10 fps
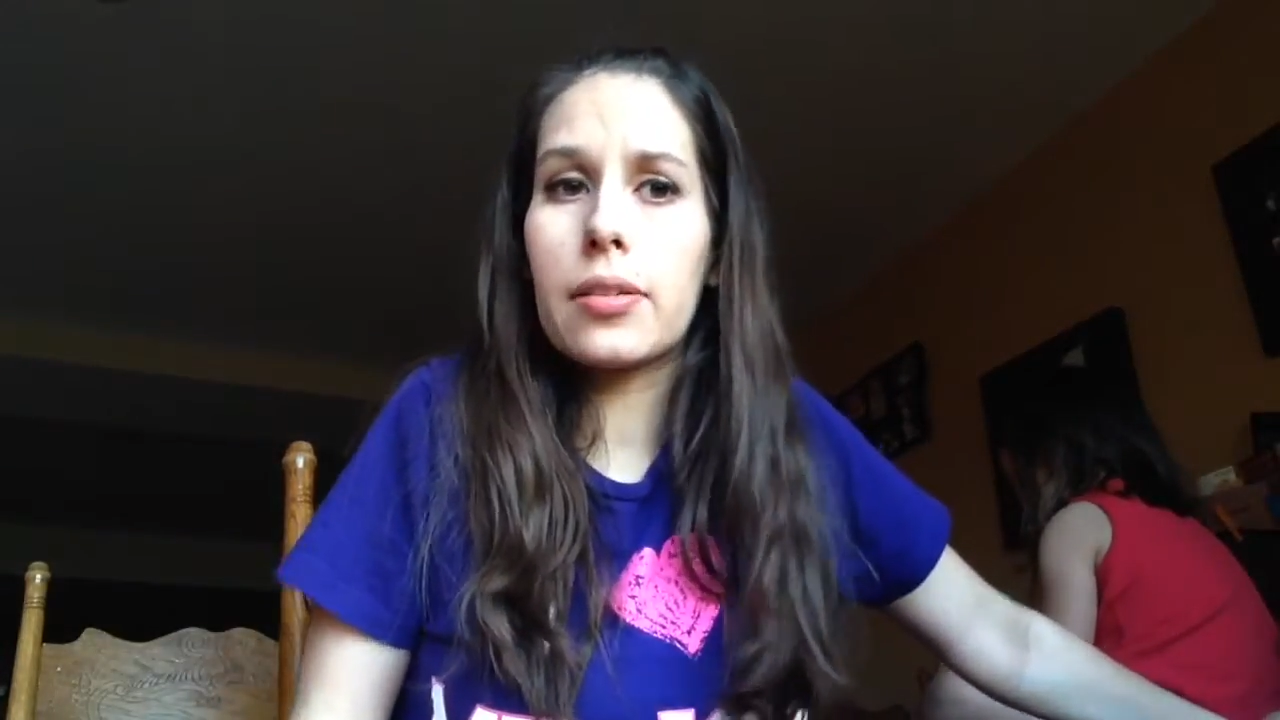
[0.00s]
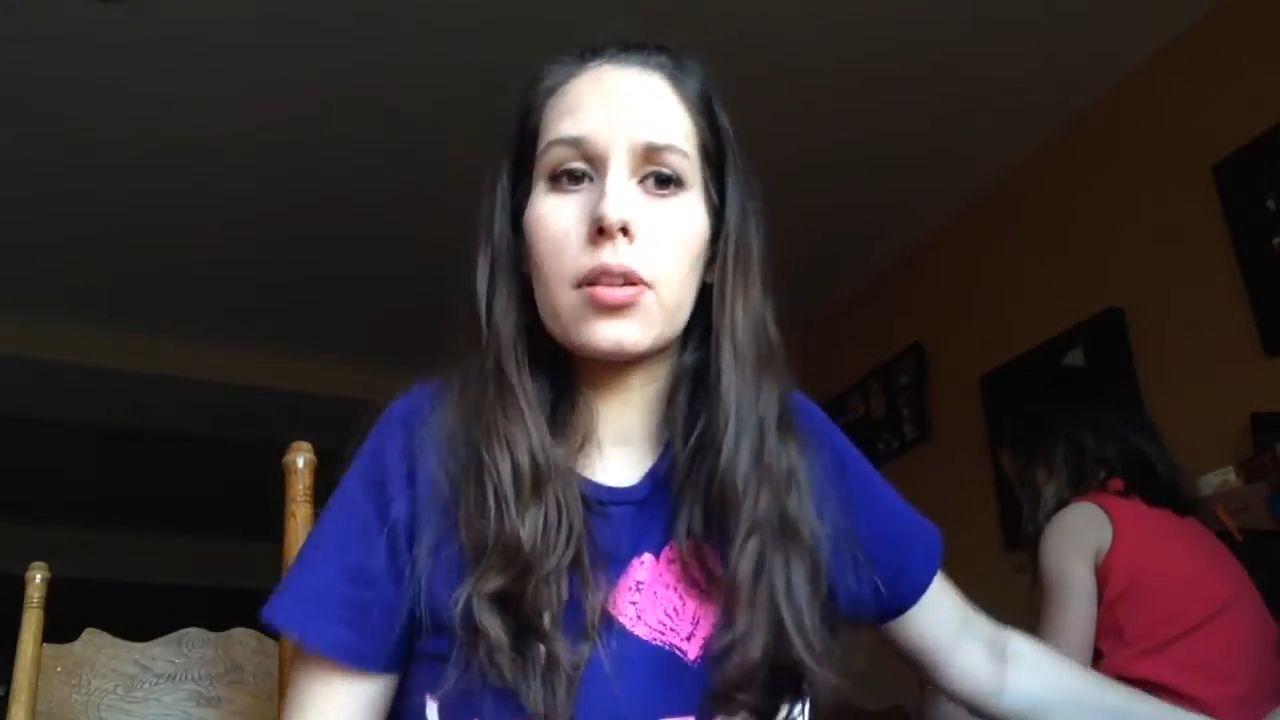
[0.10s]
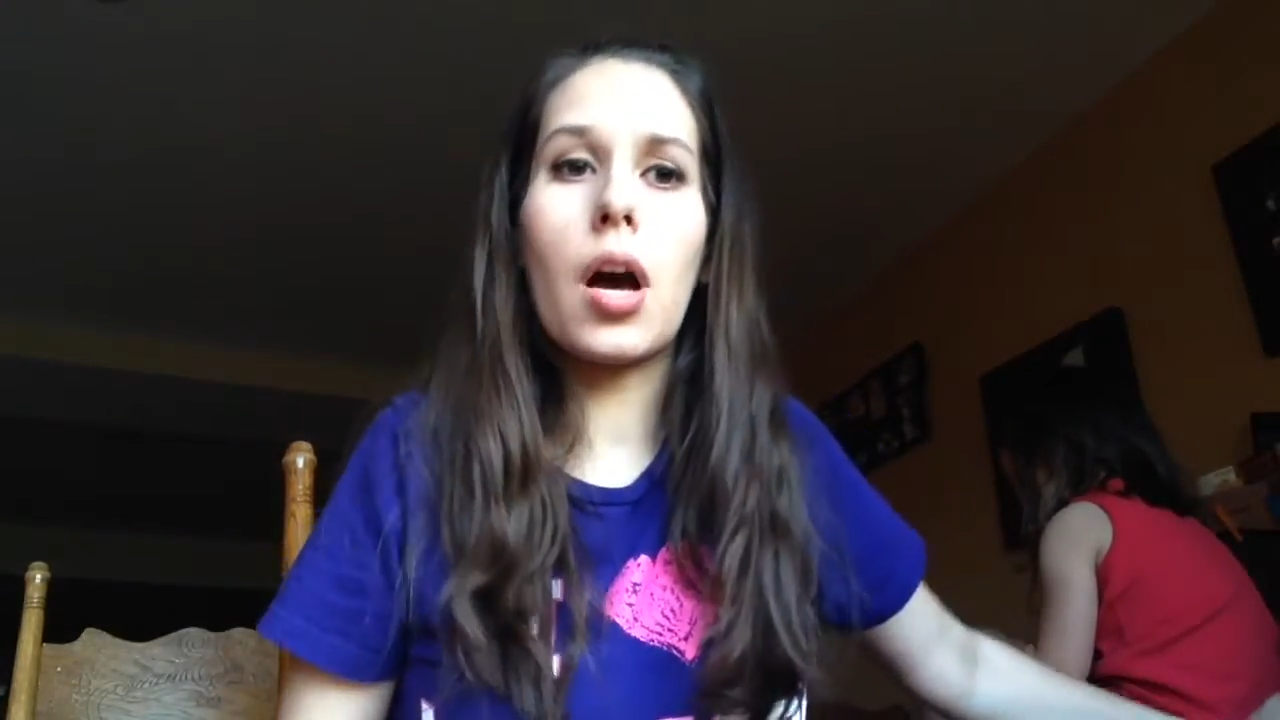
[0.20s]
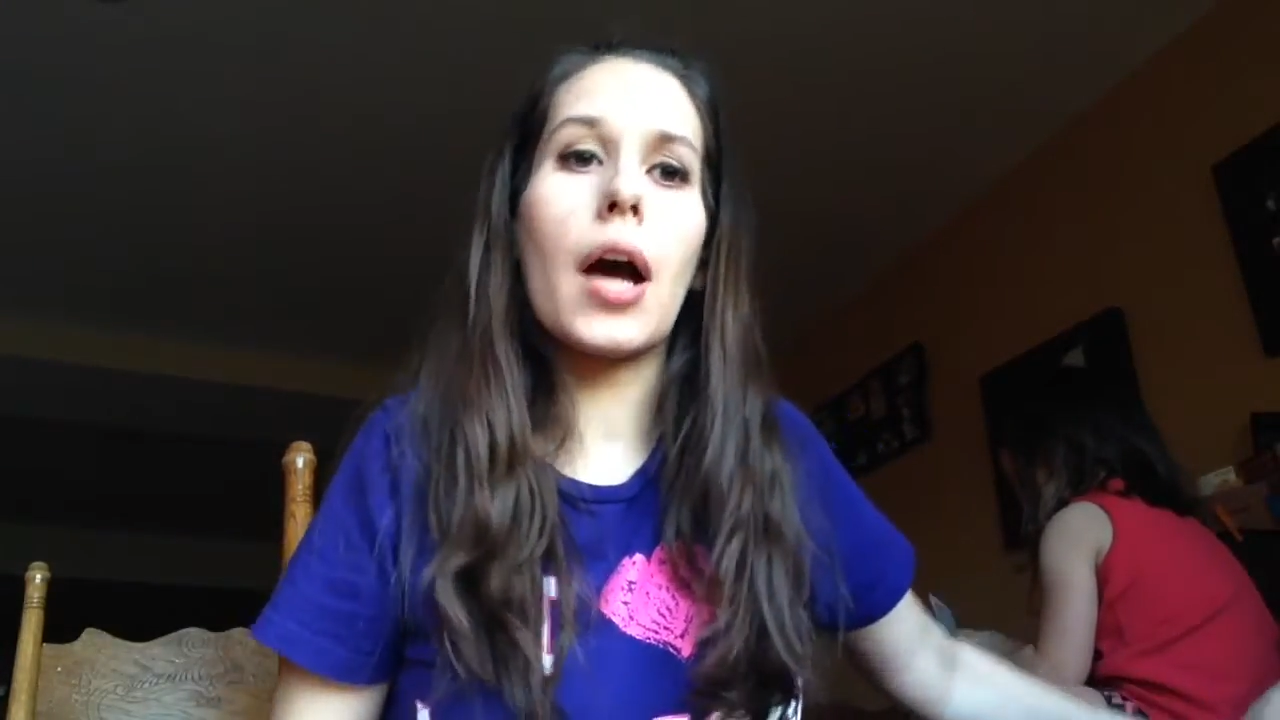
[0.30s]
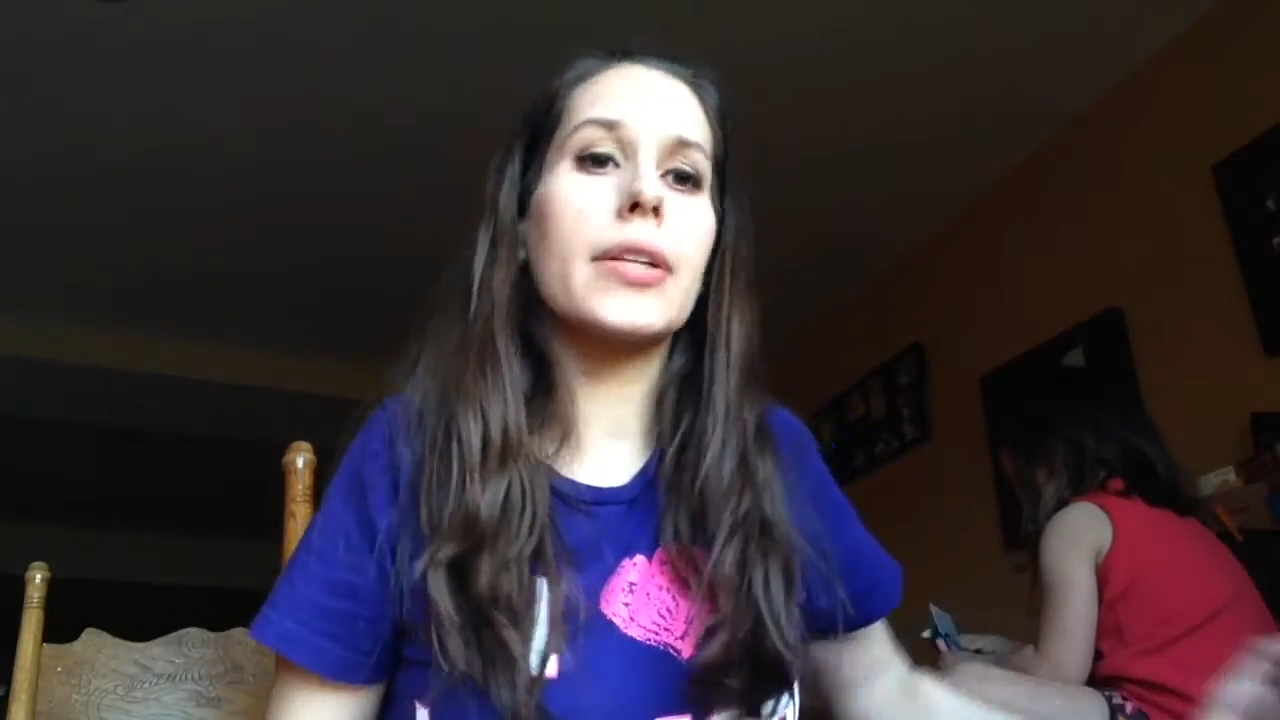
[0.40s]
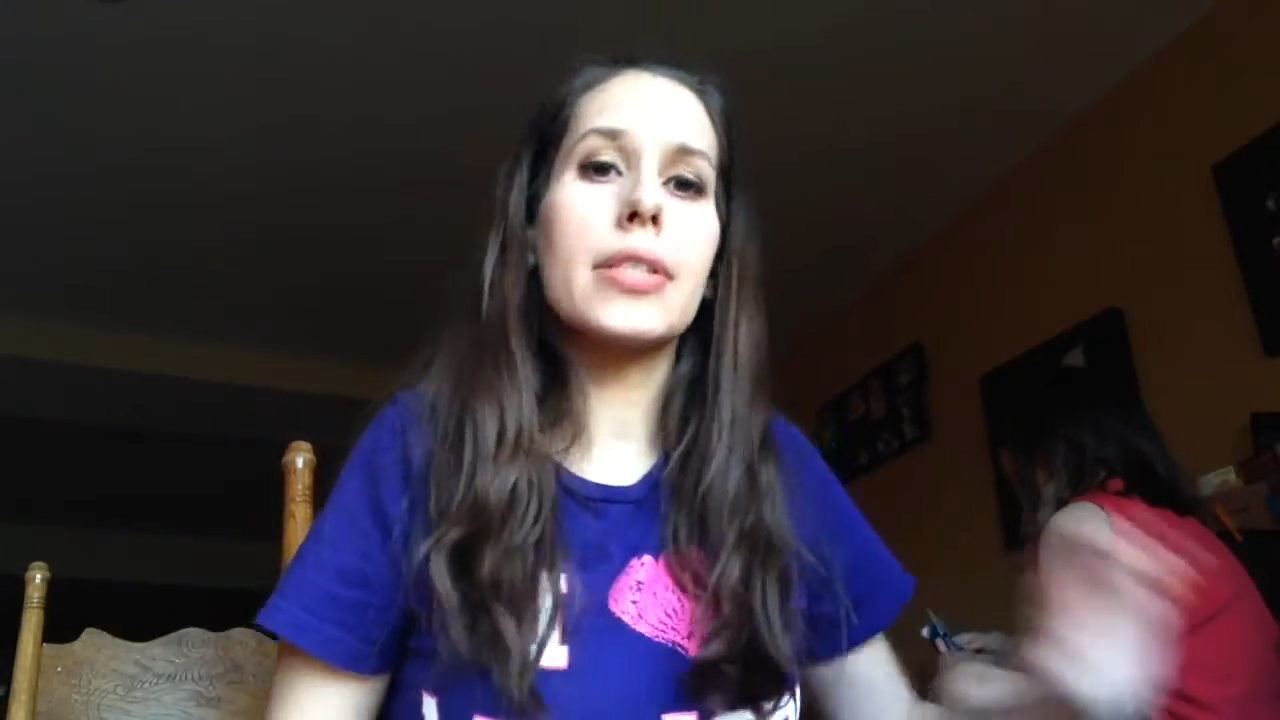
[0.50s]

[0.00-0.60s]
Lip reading: not